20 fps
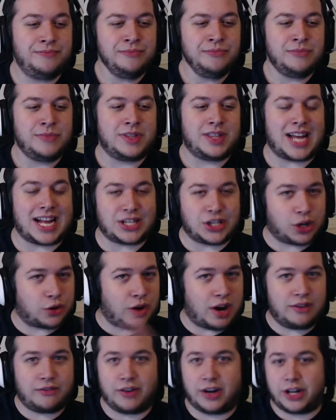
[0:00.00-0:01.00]
a
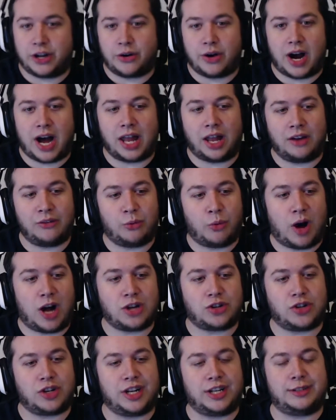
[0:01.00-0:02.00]
great video. I loved
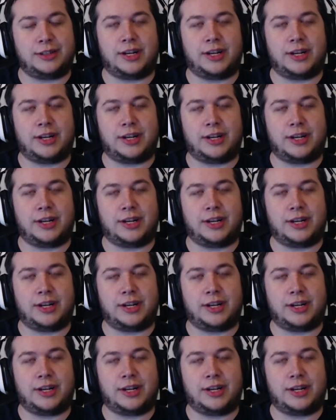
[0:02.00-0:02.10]
watching it.